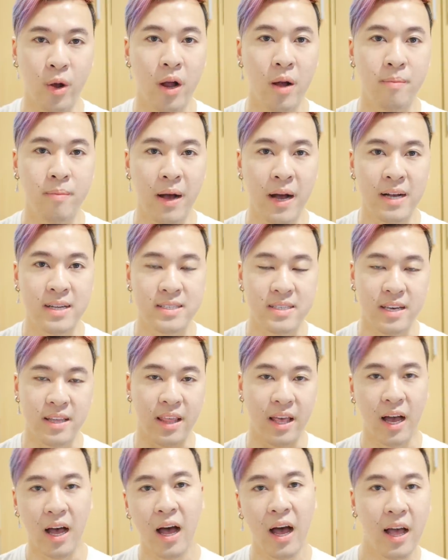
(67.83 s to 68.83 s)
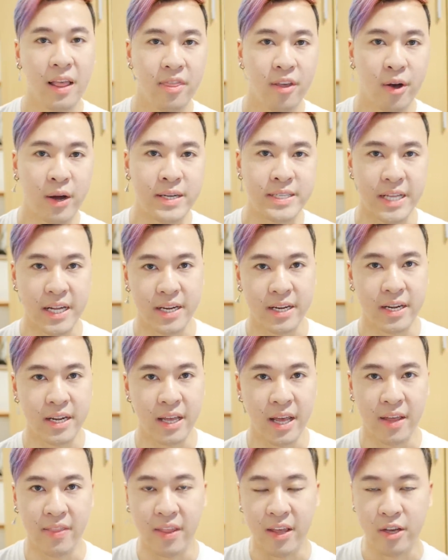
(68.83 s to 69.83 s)
a mask and they hide their
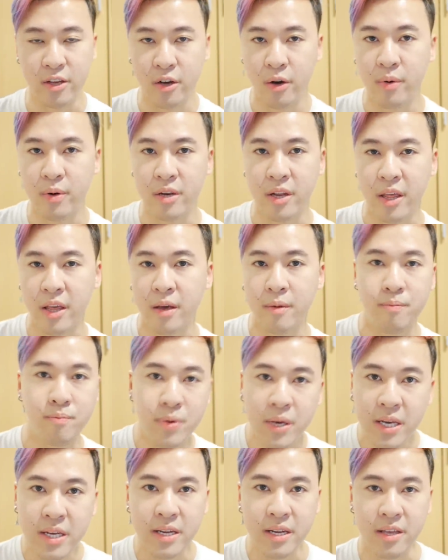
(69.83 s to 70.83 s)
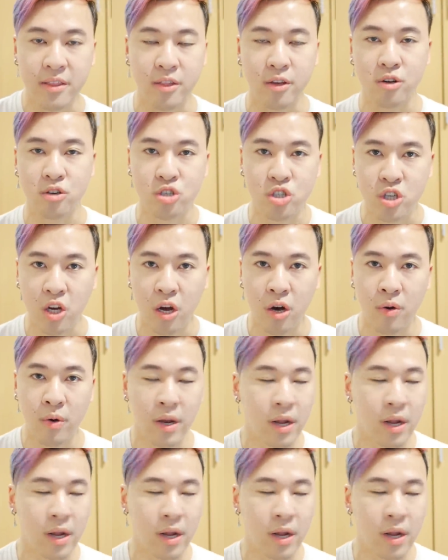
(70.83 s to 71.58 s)
identity and they go and they compete in their show,